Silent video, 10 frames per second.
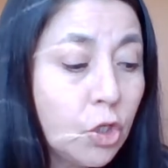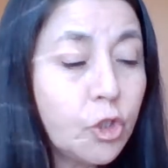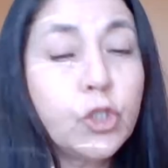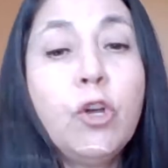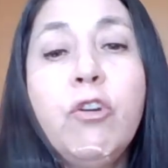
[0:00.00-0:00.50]

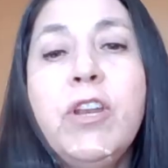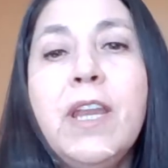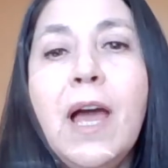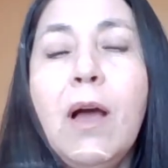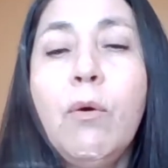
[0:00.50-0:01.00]
So
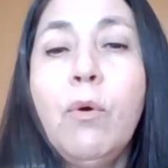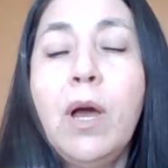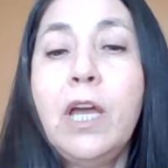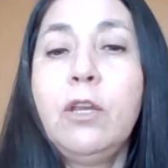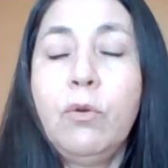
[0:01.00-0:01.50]
now
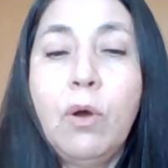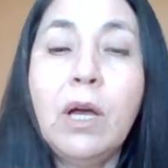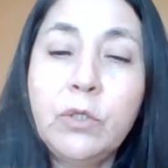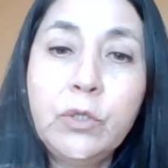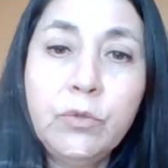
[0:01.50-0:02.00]
I know
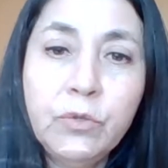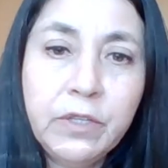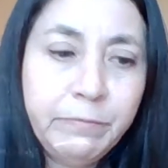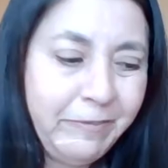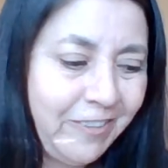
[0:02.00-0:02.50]
how to do
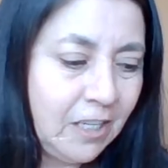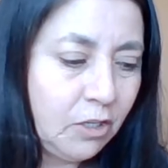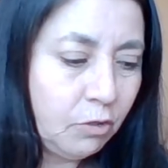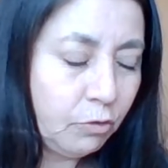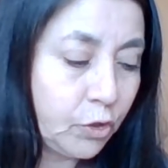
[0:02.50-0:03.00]
the
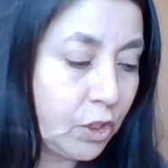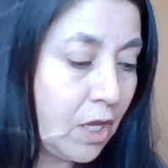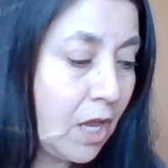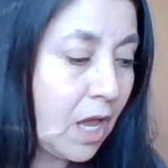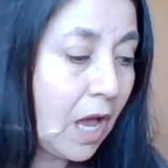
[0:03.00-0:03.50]

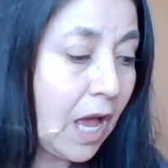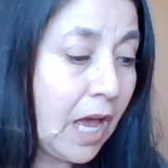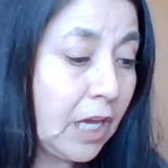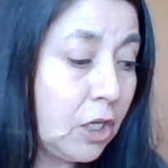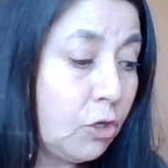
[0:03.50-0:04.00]
videos.
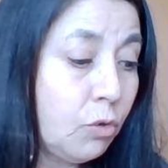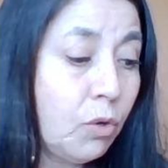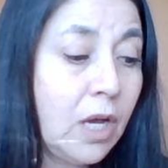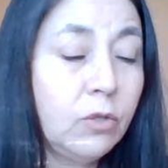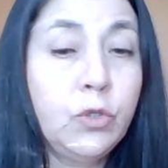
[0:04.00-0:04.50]
I
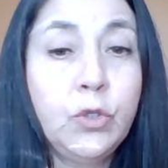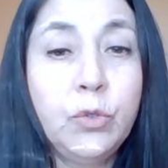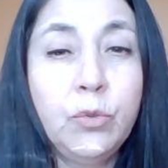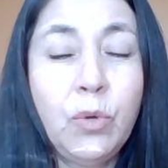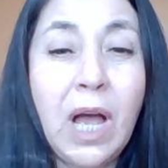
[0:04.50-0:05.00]
know how
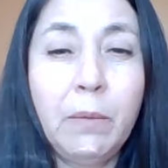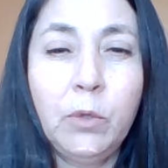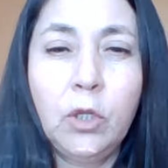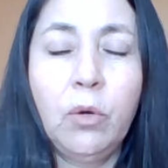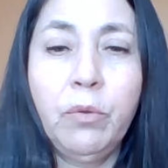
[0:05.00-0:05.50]
to
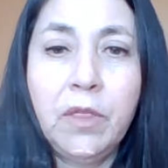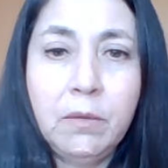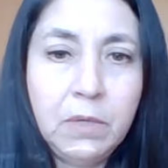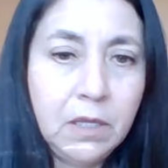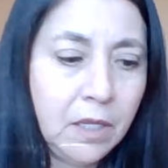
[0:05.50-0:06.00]
upload
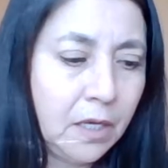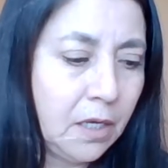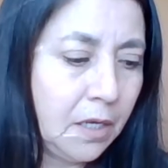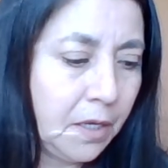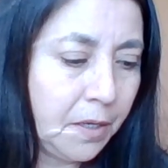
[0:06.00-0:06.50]
them in
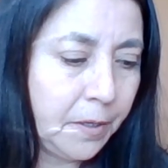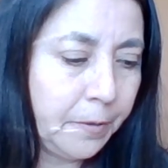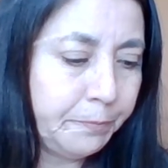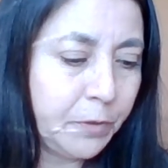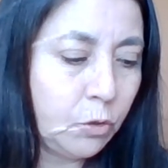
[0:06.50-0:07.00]

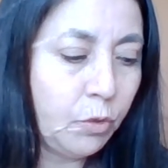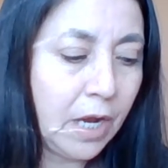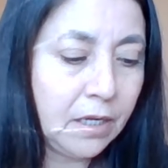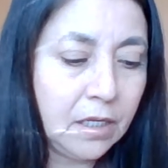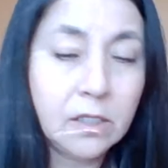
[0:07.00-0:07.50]

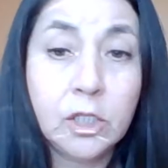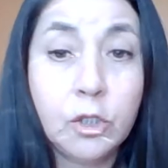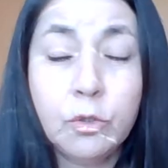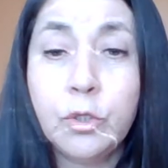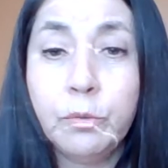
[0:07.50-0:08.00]
Duranes
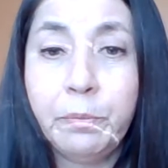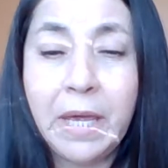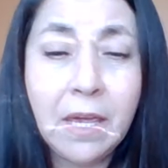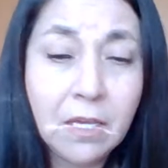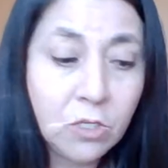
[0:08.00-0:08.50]
YouTube
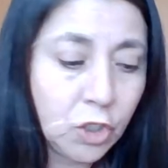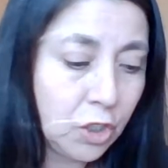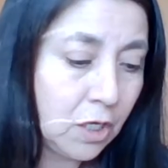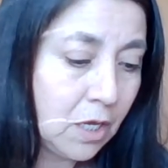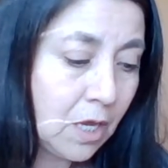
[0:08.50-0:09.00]

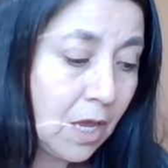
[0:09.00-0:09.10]
page,